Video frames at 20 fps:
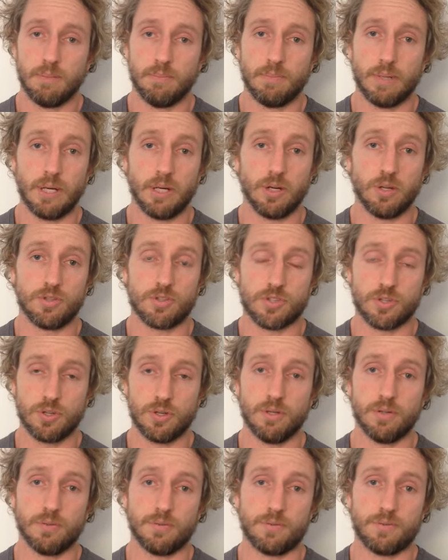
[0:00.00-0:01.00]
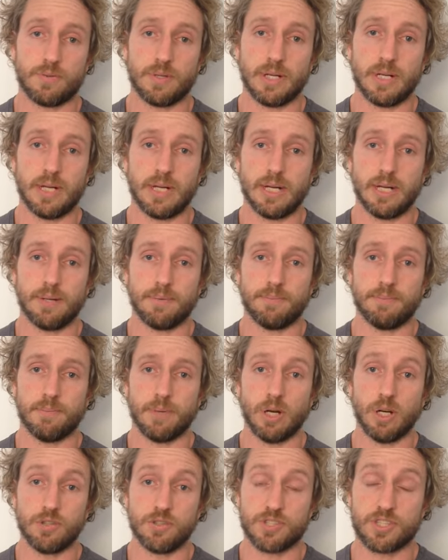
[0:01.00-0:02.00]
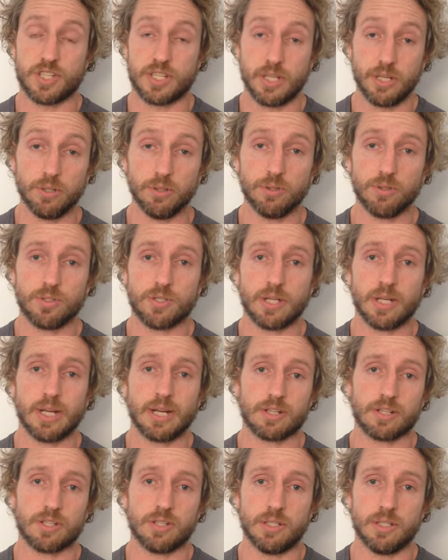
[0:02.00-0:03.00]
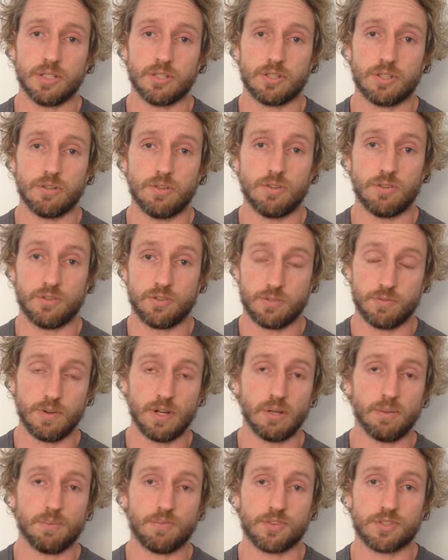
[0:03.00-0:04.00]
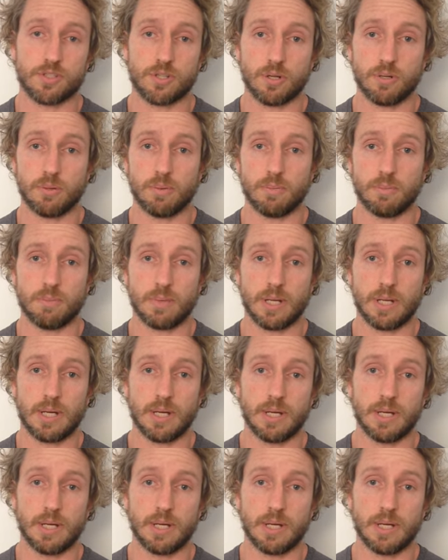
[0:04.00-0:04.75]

my own sort of mind skills and actually to develop certain